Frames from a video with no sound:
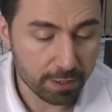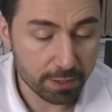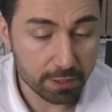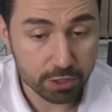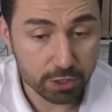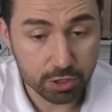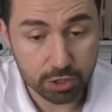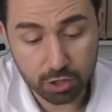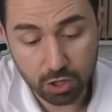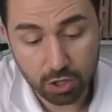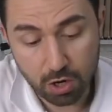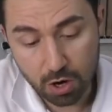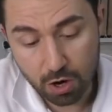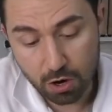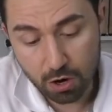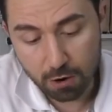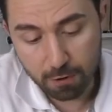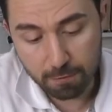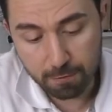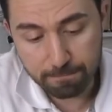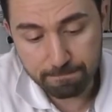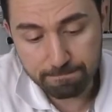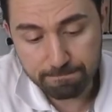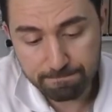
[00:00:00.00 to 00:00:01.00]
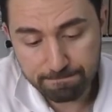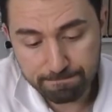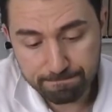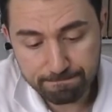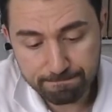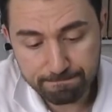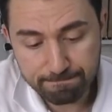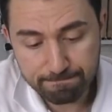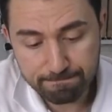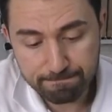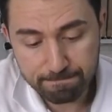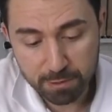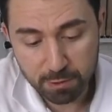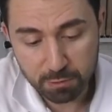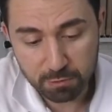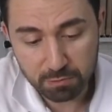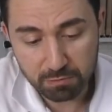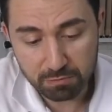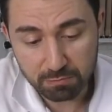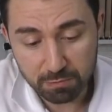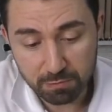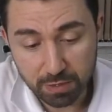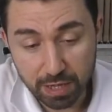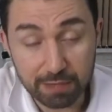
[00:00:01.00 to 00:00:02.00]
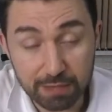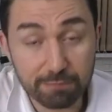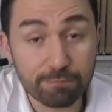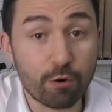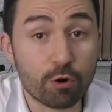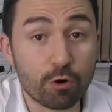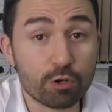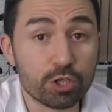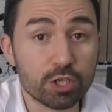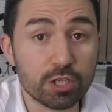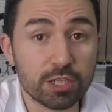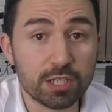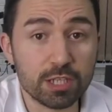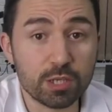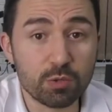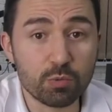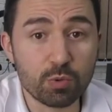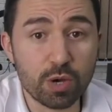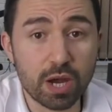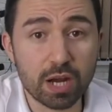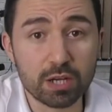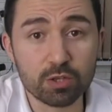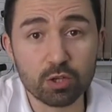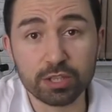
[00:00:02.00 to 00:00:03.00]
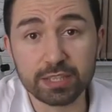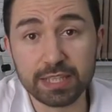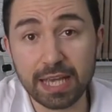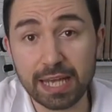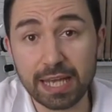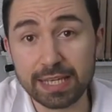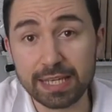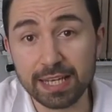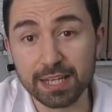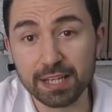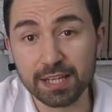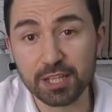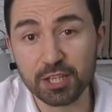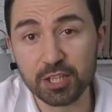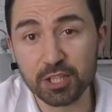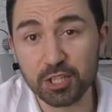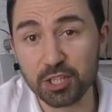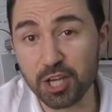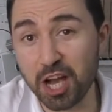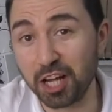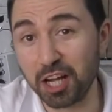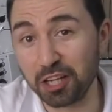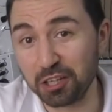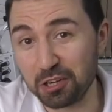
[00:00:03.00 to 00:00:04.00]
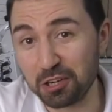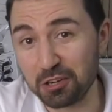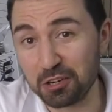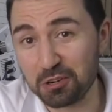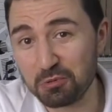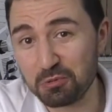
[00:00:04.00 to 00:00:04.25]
So, unfortunately, we are not getting younger.